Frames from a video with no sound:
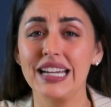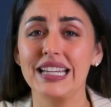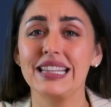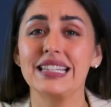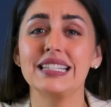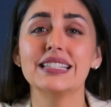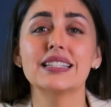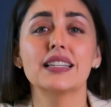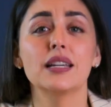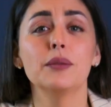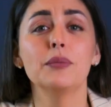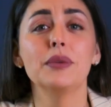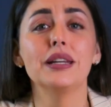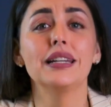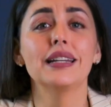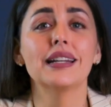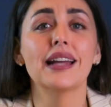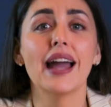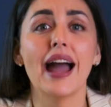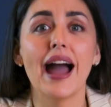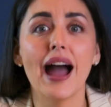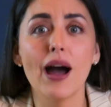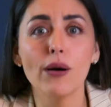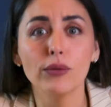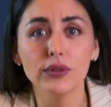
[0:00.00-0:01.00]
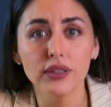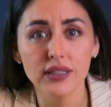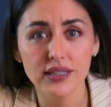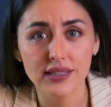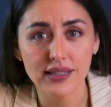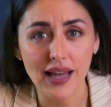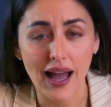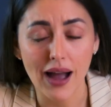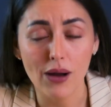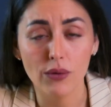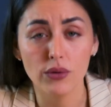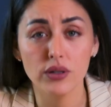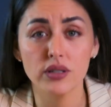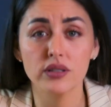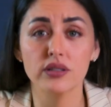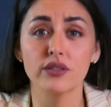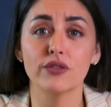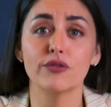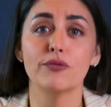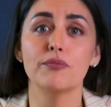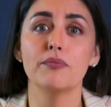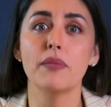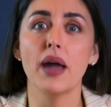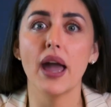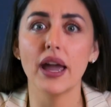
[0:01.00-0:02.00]
this can mean countless hours
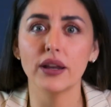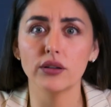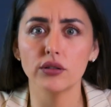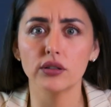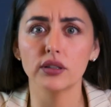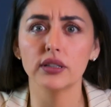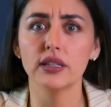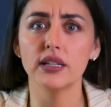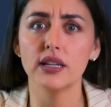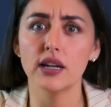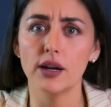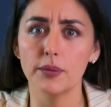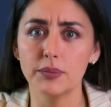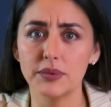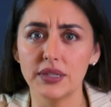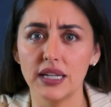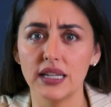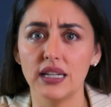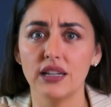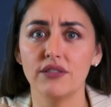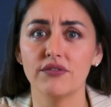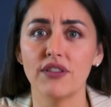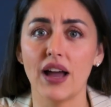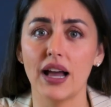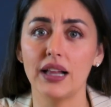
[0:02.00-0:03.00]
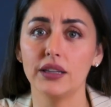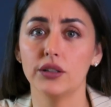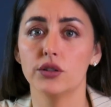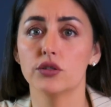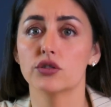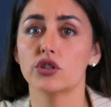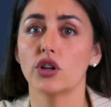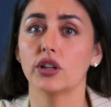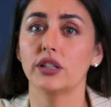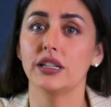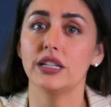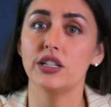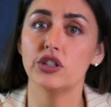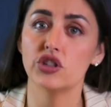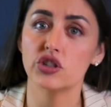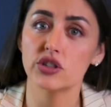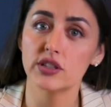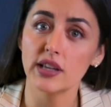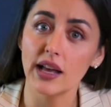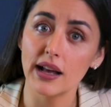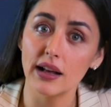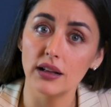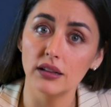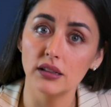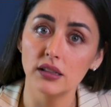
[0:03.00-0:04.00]
of manually updating values on each
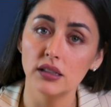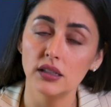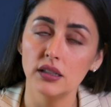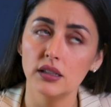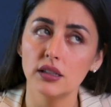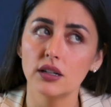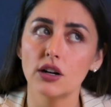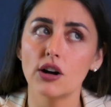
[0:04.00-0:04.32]
cell,